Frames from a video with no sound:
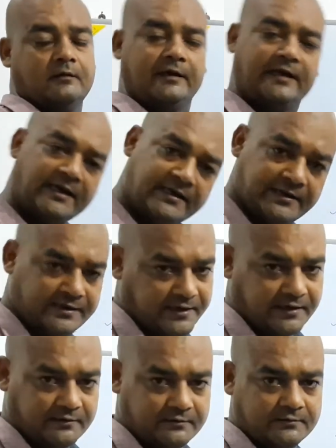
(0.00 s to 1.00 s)

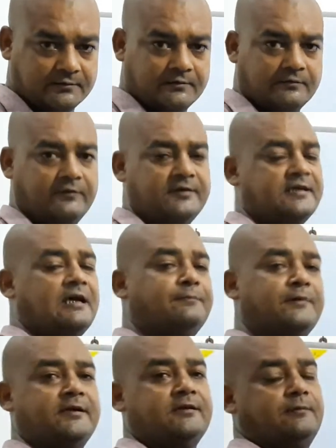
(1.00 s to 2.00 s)
Anything which
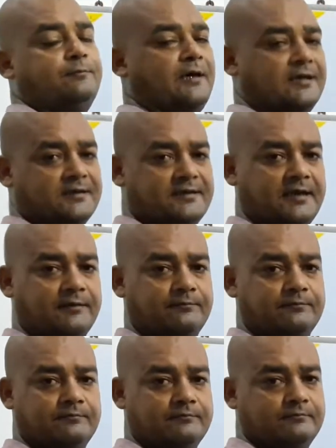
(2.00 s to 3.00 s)
happened in the past time,
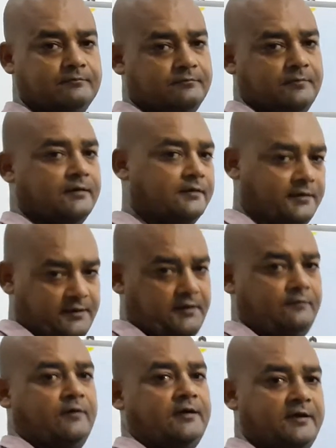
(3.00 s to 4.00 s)
in
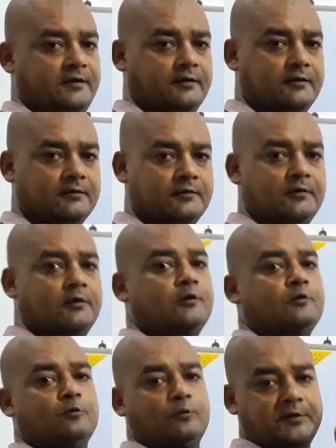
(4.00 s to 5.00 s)
1 year,
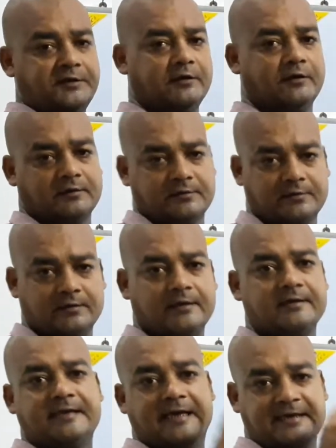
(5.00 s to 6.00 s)
2 years,
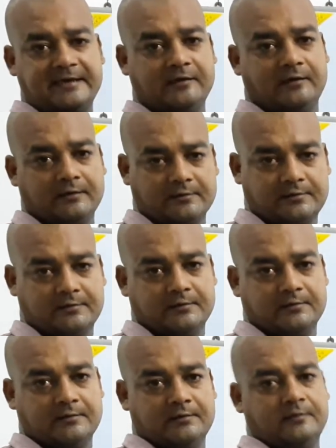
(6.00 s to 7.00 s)
10 years,
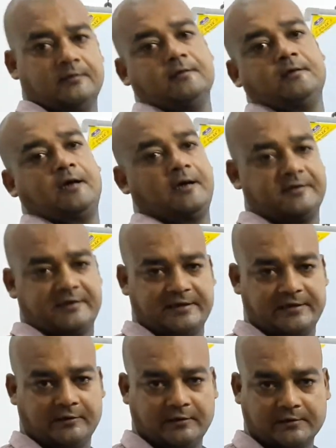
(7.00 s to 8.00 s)
100
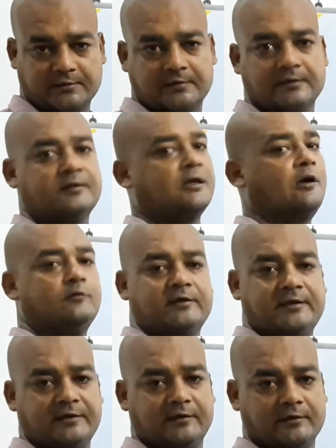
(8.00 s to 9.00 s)
years,
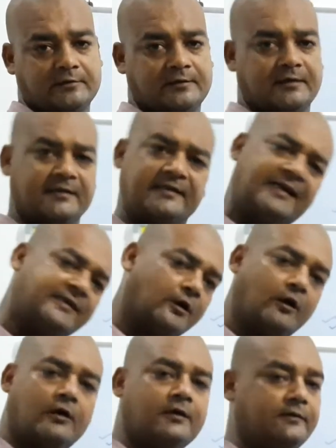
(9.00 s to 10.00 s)
1000 years, that
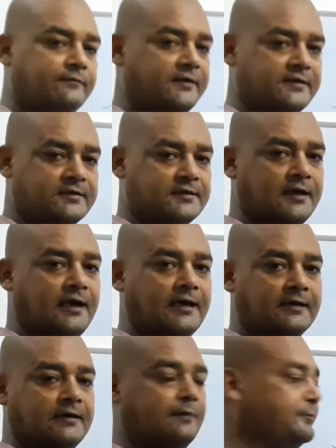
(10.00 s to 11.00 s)
all events
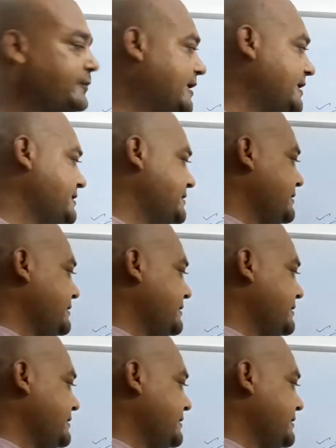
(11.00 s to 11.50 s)
are comprised